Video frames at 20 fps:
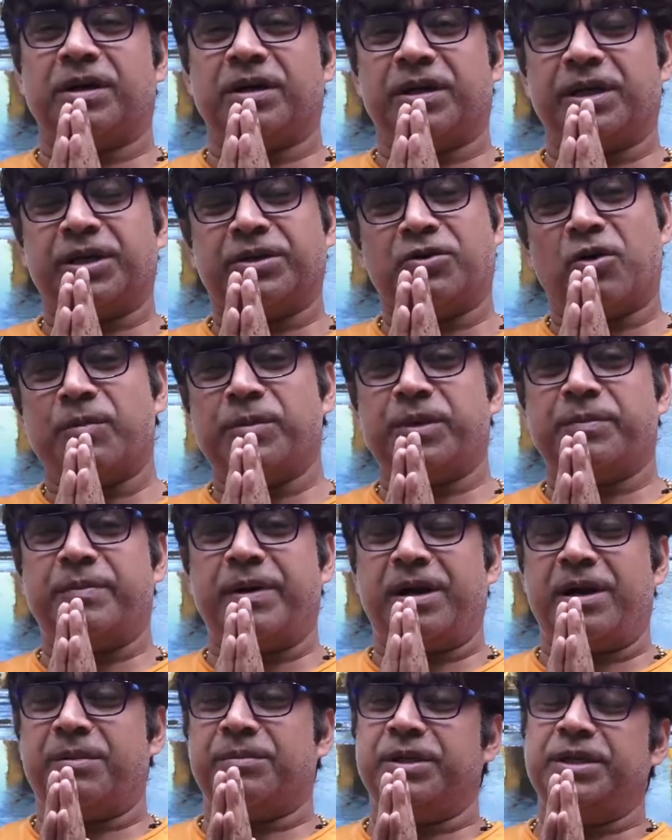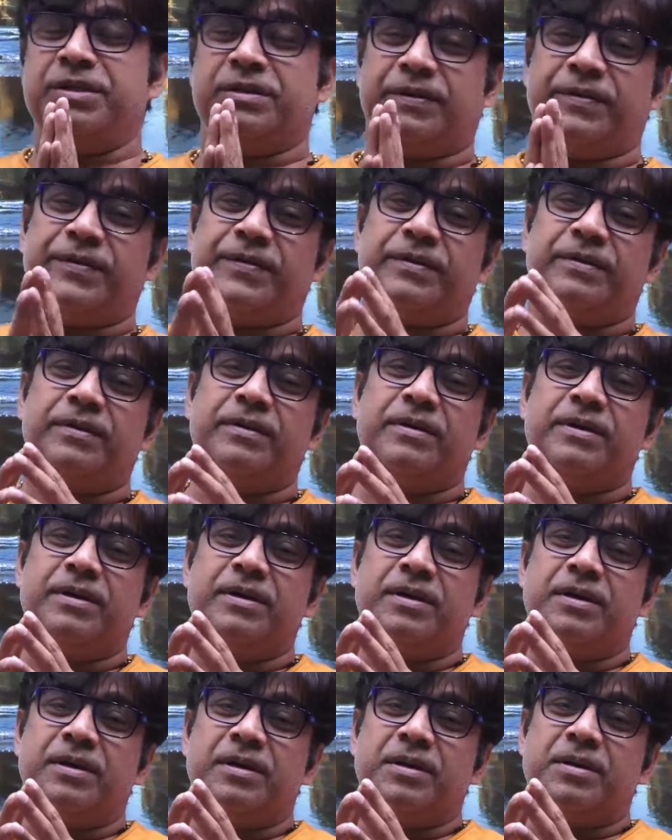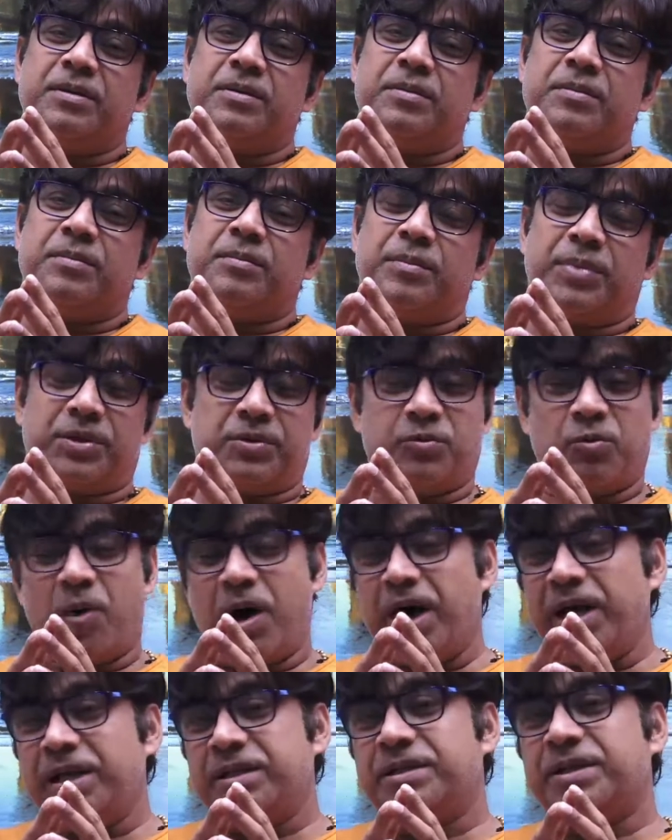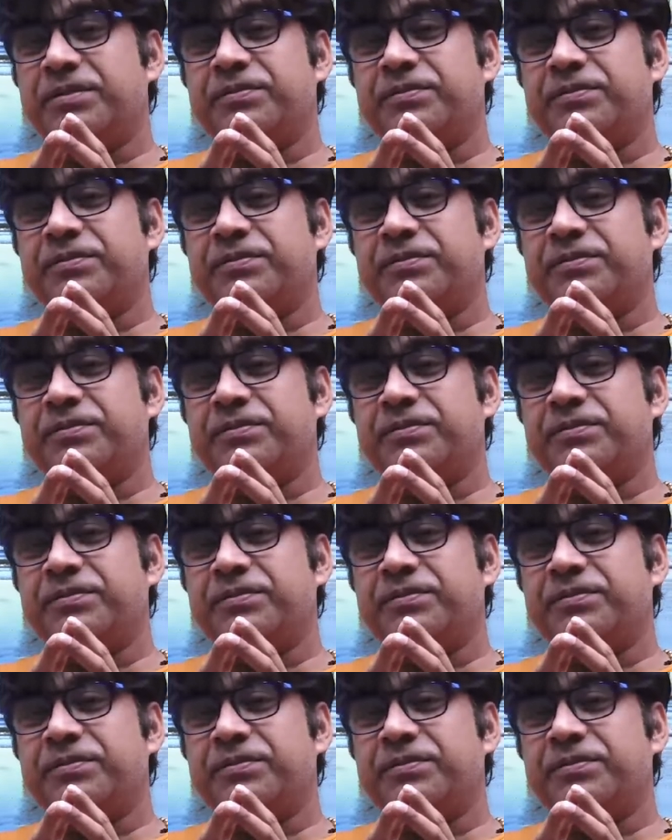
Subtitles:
economic parameters, but why they